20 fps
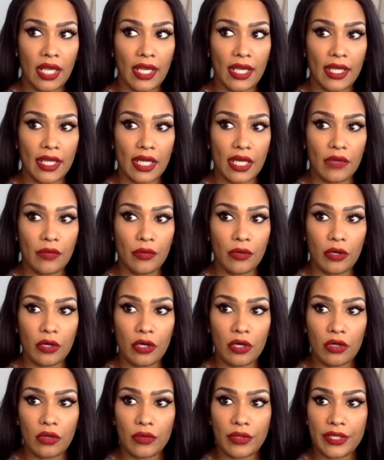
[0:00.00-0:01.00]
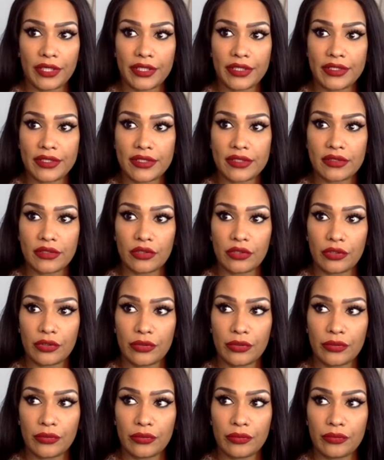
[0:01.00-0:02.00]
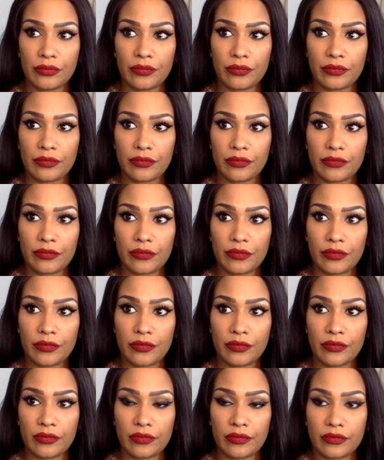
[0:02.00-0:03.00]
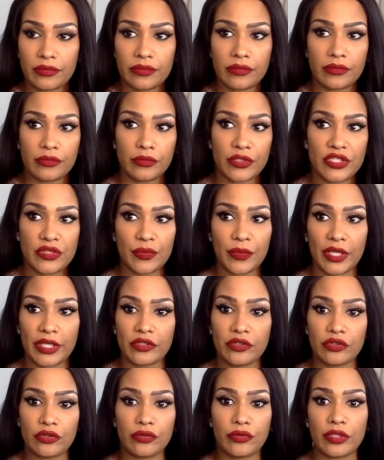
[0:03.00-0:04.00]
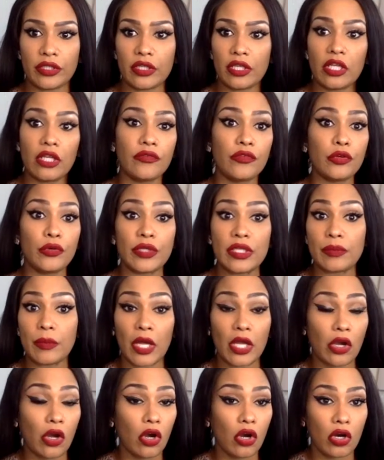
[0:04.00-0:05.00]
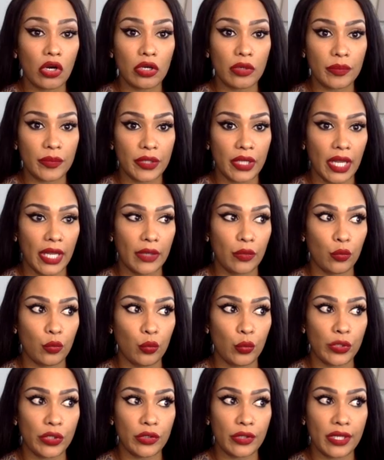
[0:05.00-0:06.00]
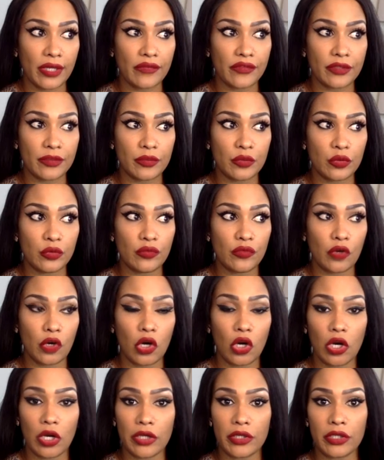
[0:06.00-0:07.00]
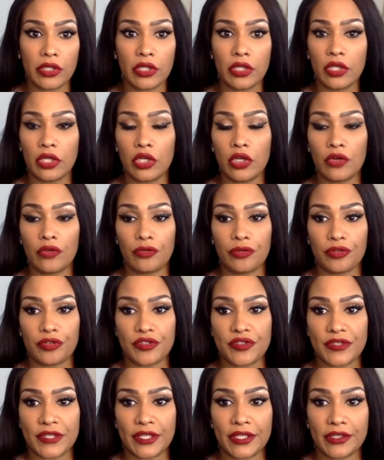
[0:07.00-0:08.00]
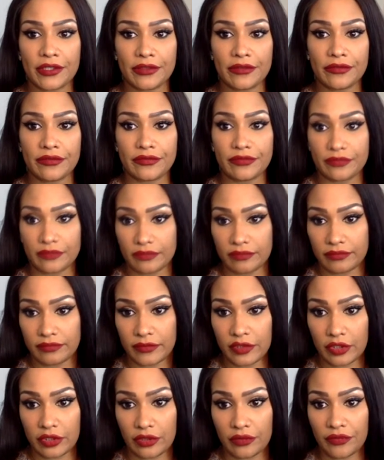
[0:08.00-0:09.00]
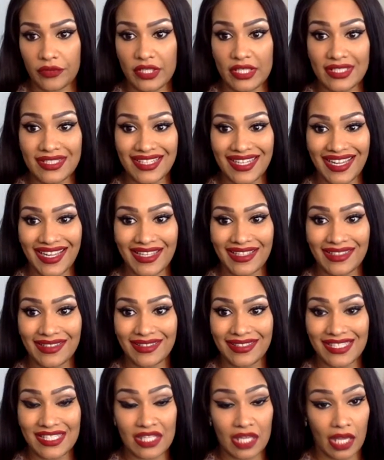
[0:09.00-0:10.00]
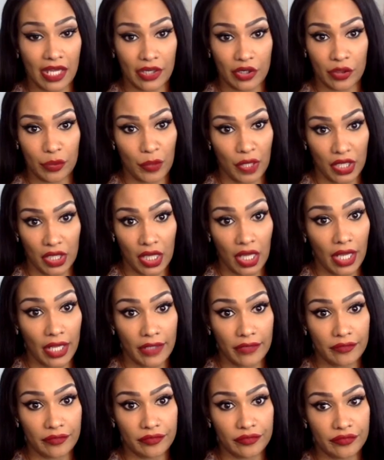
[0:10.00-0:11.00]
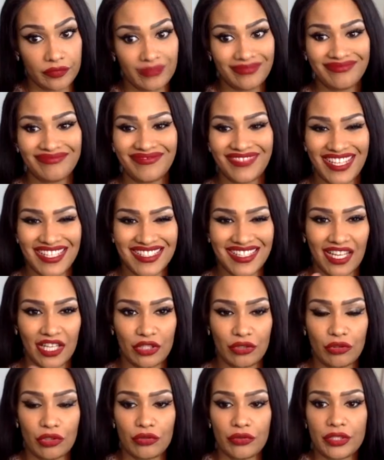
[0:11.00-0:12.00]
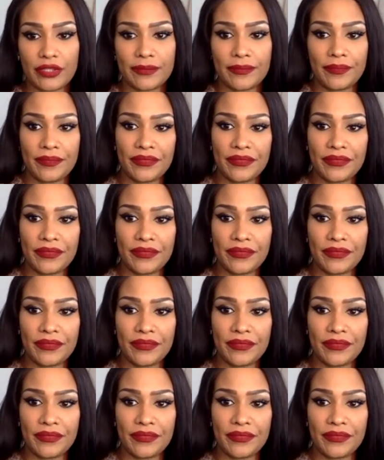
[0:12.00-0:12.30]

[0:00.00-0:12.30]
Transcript: And I will always, you know, respect you and love you in my heart, but I will have to move on for the sake of, you know, things that I desire in my life. That's how you do it.